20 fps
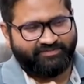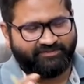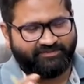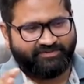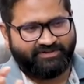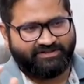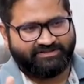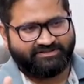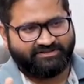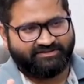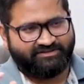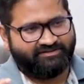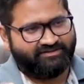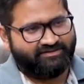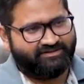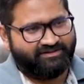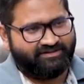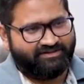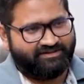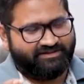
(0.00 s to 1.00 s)
Of the preparation
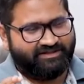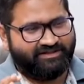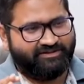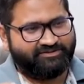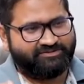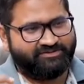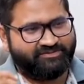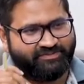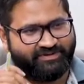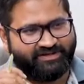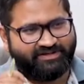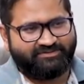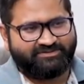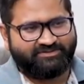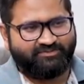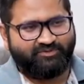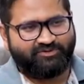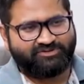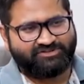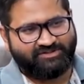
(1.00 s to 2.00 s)
the newspaper becomes
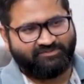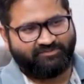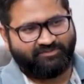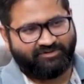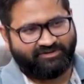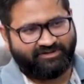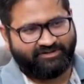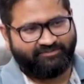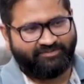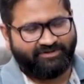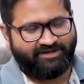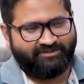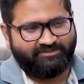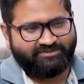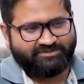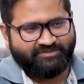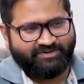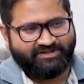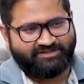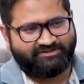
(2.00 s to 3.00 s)
most important?
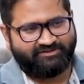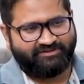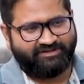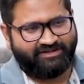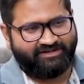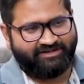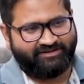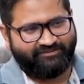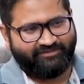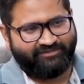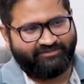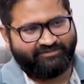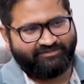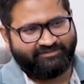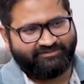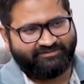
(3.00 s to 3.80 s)
Prelims, mains, or the interview?